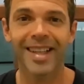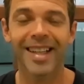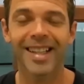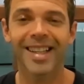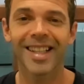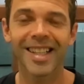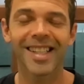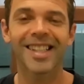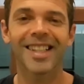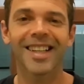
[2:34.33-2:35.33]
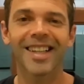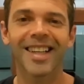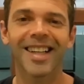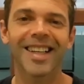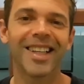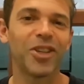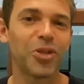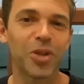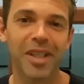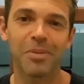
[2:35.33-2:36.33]
It is a
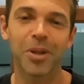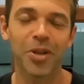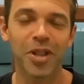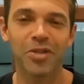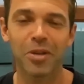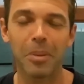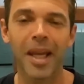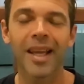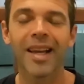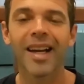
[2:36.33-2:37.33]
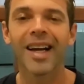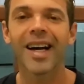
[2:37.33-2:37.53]
new experience for me.